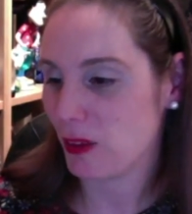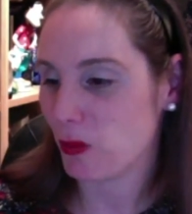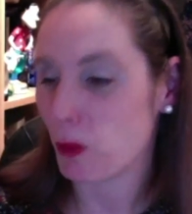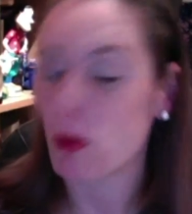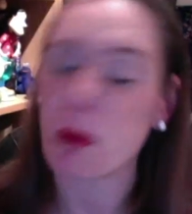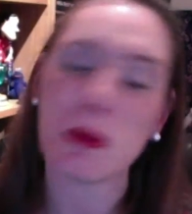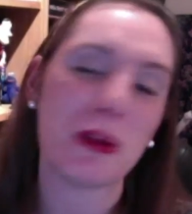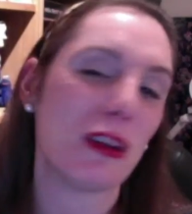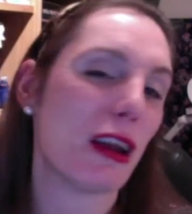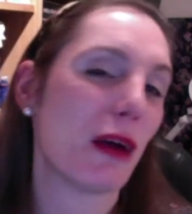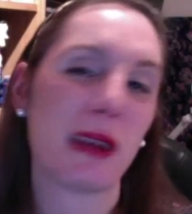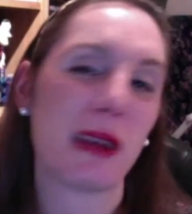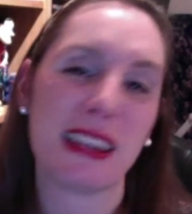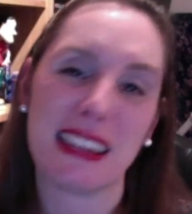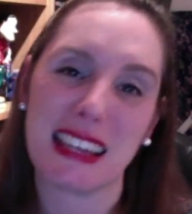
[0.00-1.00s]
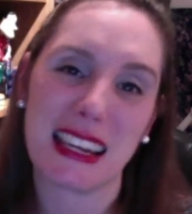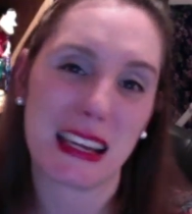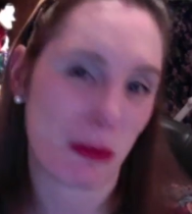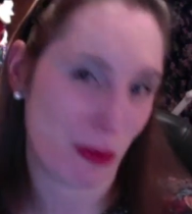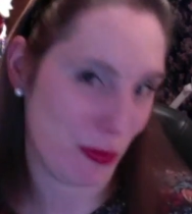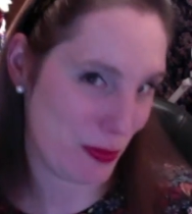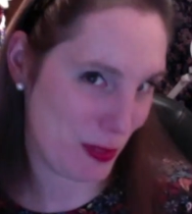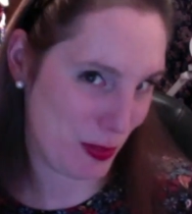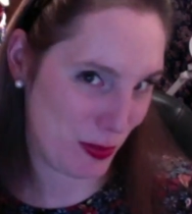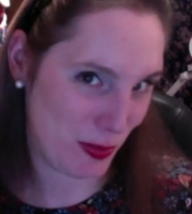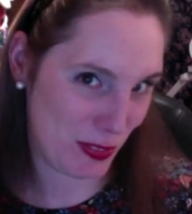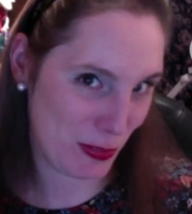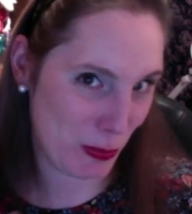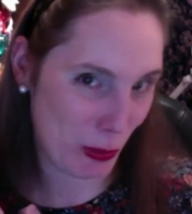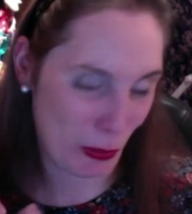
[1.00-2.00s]
well, probably nowhere near
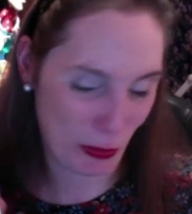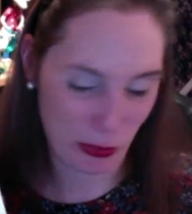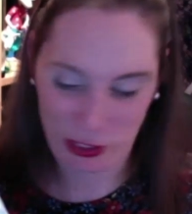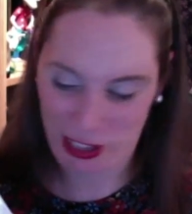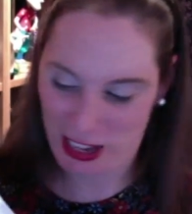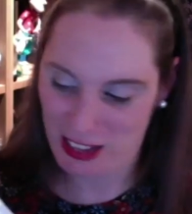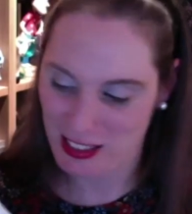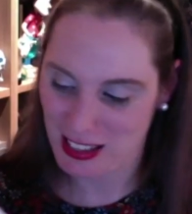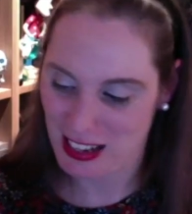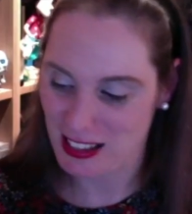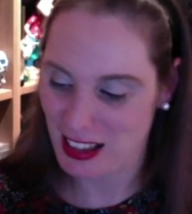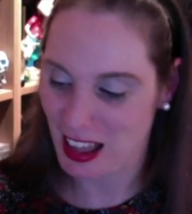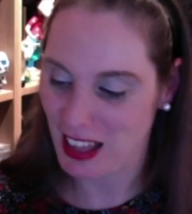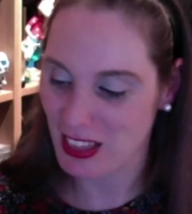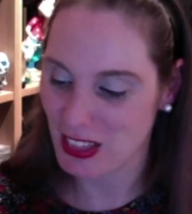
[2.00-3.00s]
what you get to this.